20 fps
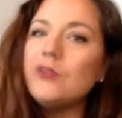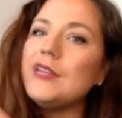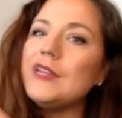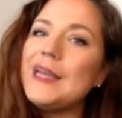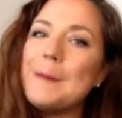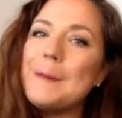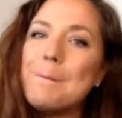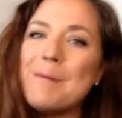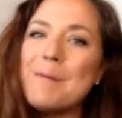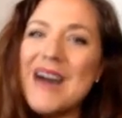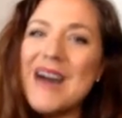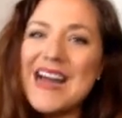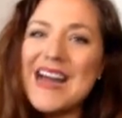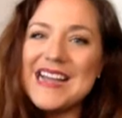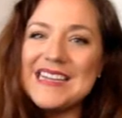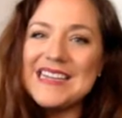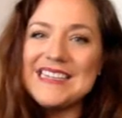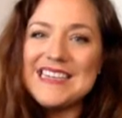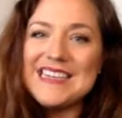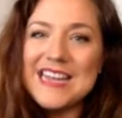
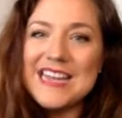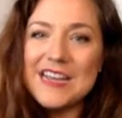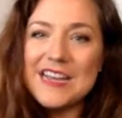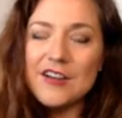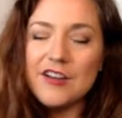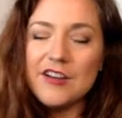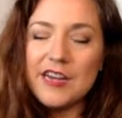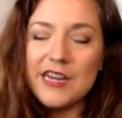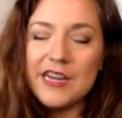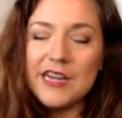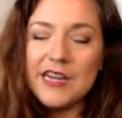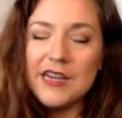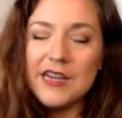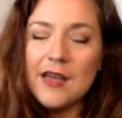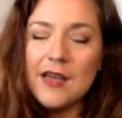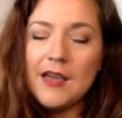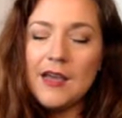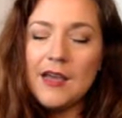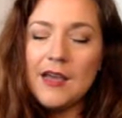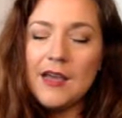binary
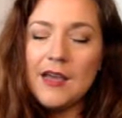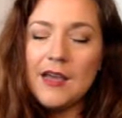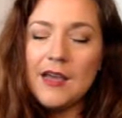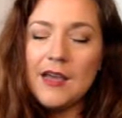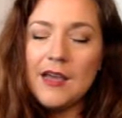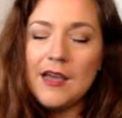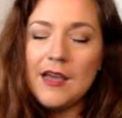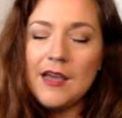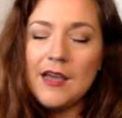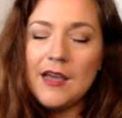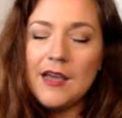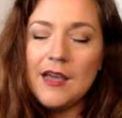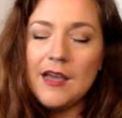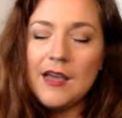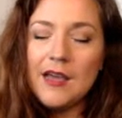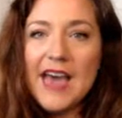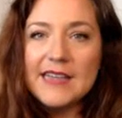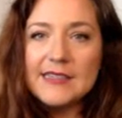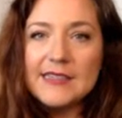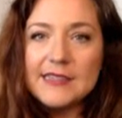
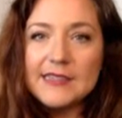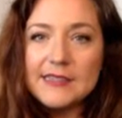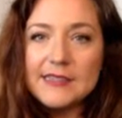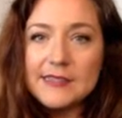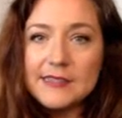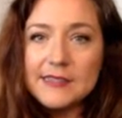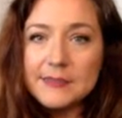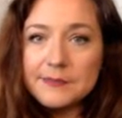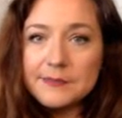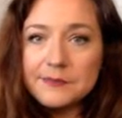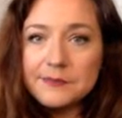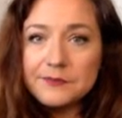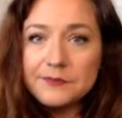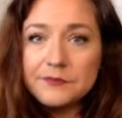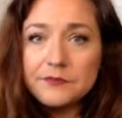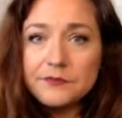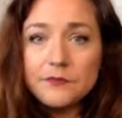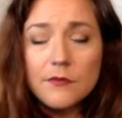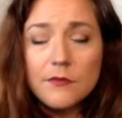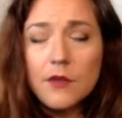acids
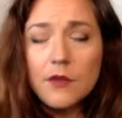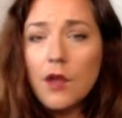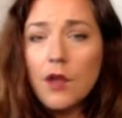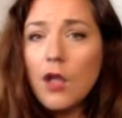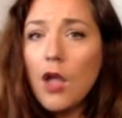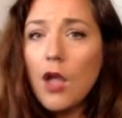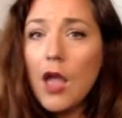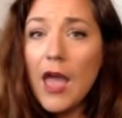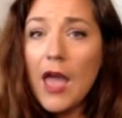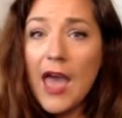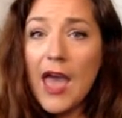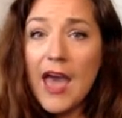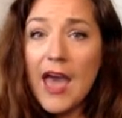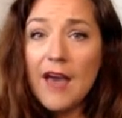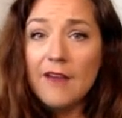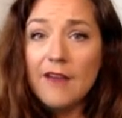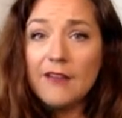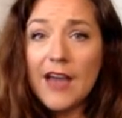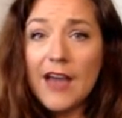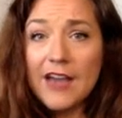have
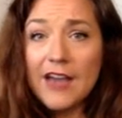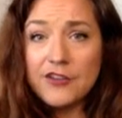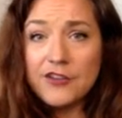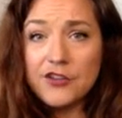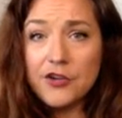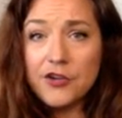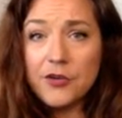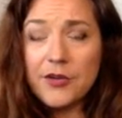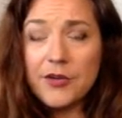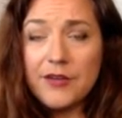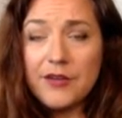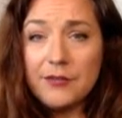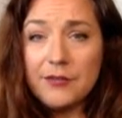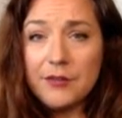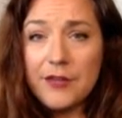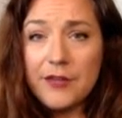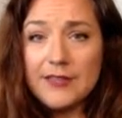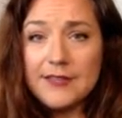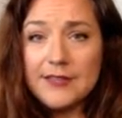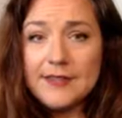hydro in
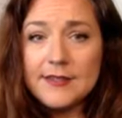front.